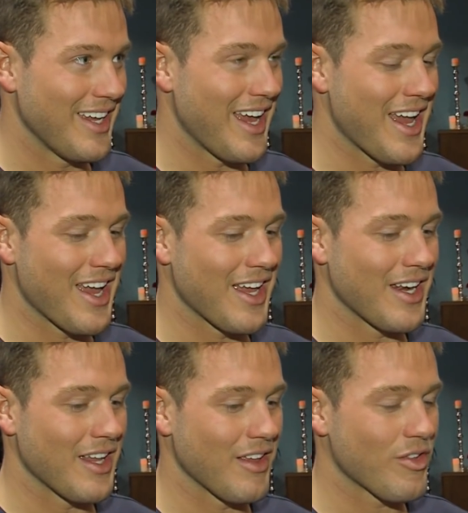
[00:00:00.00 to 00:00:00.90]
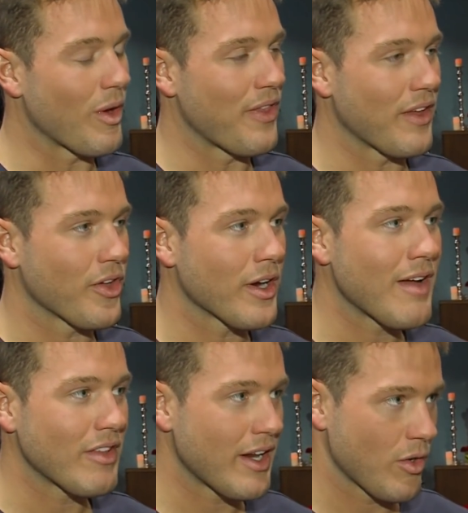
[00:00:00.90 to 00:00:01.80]
And so I think they're going to
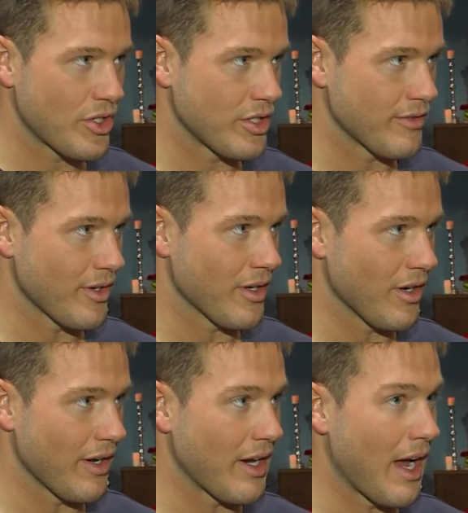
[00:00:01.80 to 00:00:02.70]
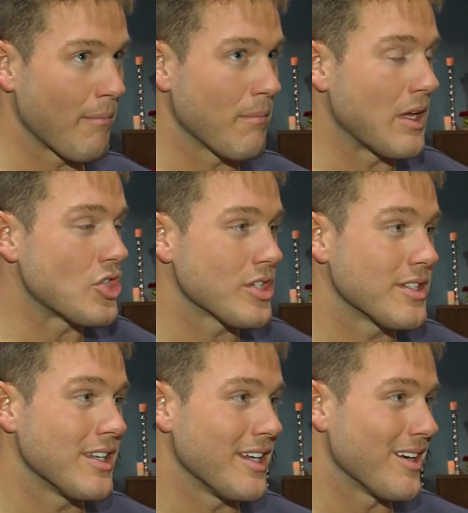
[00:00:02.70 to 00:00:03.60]
have a lot of questions for her, and I'm
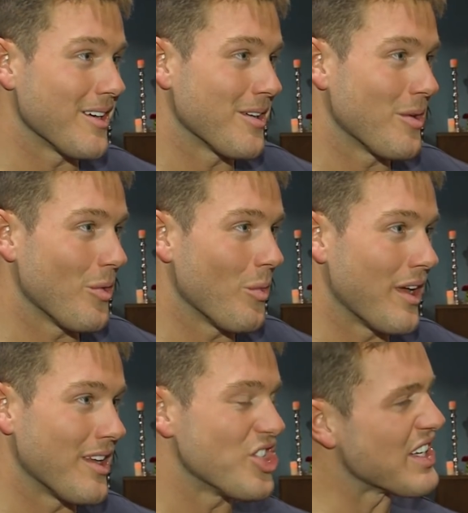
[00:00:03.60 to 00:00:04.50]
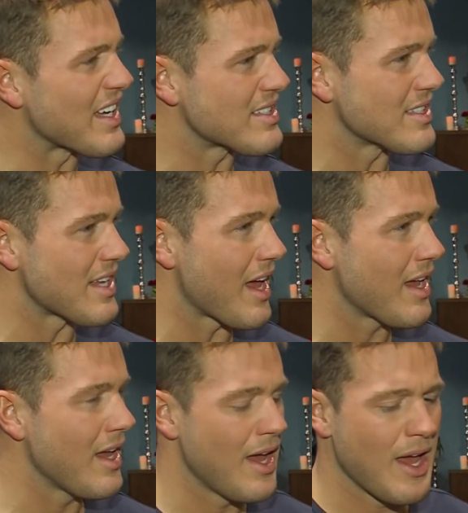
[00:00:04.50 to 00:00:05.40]
interested to hear what she has to
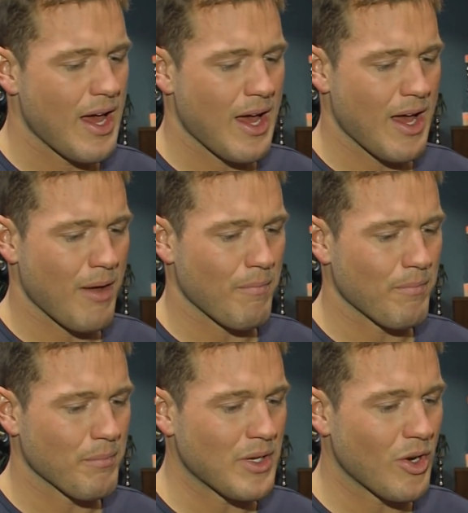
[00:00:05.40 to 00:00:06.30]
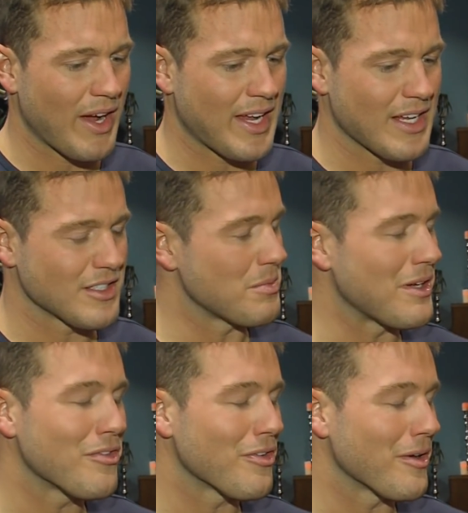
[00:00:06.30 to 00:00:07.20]
say. Um, but, you know, I can't
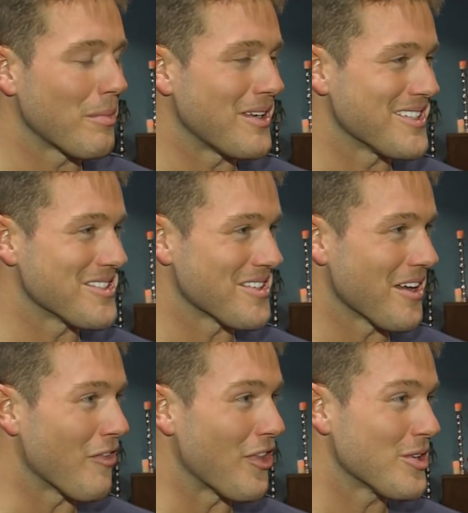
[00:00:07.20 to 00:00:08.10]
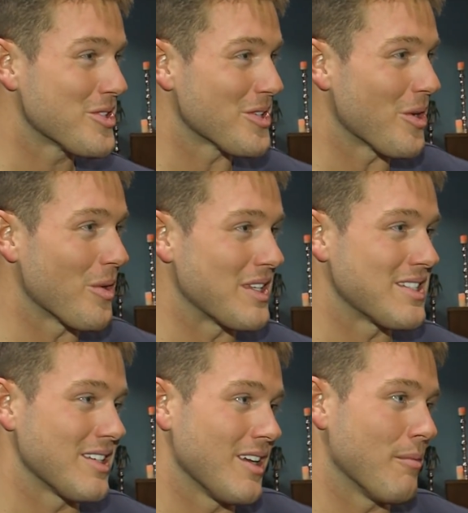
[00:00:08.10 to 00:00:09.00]
speak for opinions of others, so it's
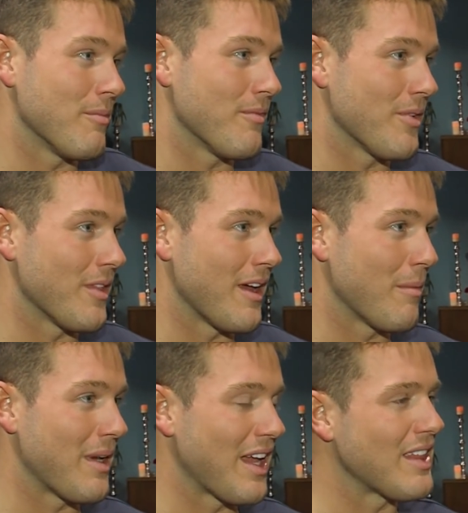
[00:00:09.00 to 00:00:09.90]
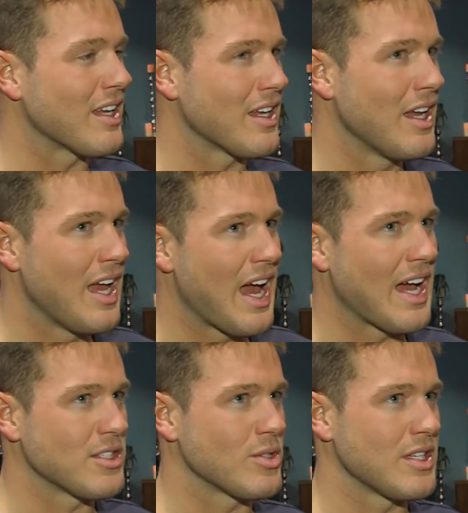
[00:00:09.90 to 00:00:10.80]
up for them. And I think
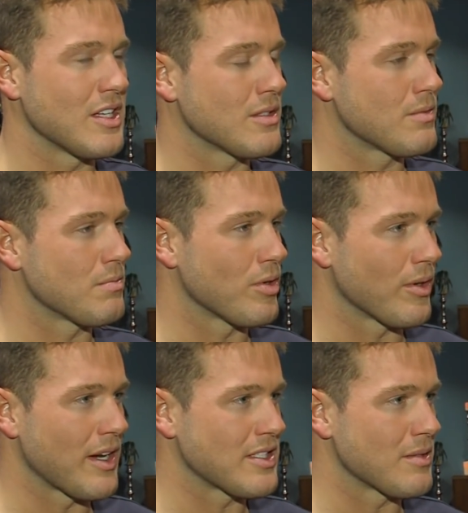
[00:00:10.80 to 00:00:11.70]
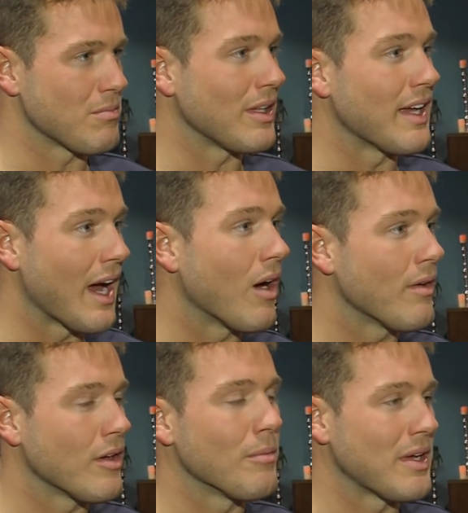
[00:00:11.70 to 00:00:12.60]
as you see this progress and play out,
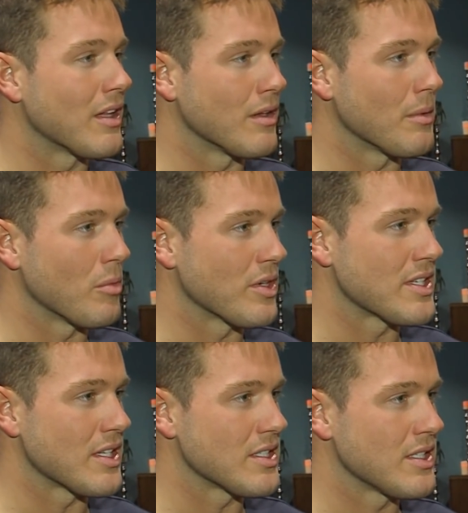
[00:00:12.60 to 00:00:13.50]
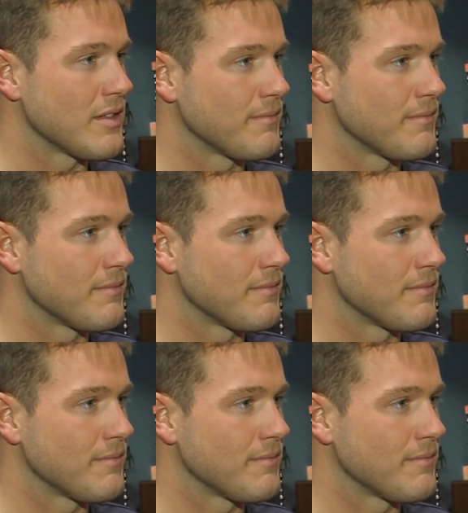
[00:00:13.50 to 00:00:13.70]
it'll make a little bit more sense.